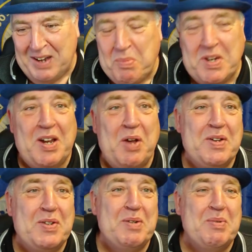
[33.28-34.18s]
Hope you didn't
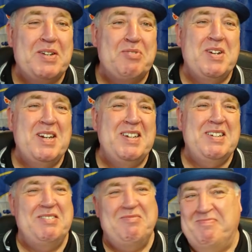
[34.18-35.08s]
overdo it with a drink.
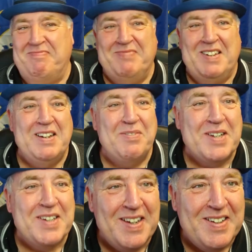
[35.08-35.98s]
Well, if
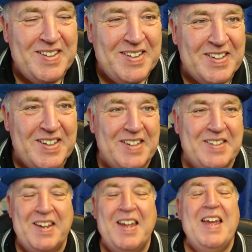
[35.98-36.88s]
you did, you did.
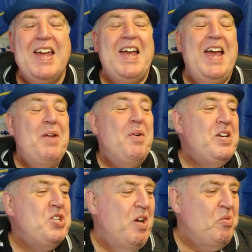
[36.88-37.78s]

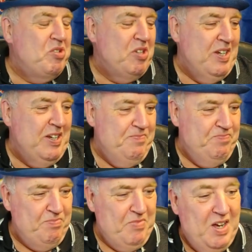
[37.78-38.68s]
Anyway, Chelsea.
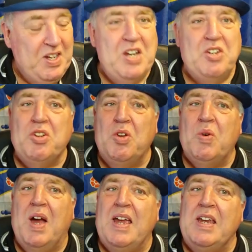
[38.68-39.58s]
I didn't
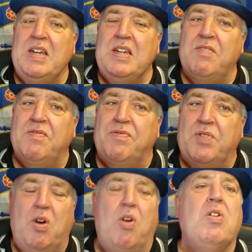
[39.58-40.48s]
do a
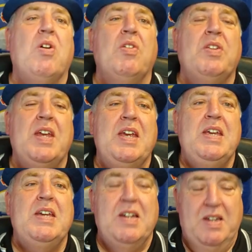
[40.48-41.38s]
vlog on
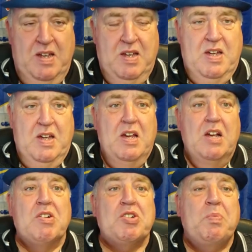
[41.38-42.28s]
the
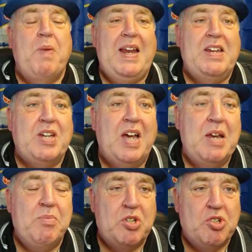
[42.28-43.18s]
Crystal Palace
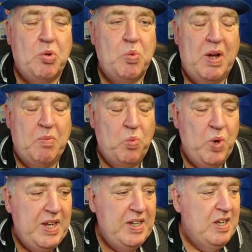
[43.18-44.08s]
game, the 2-1
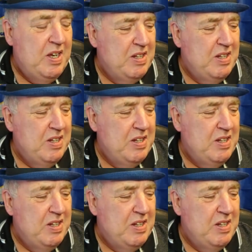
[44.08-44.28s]
win.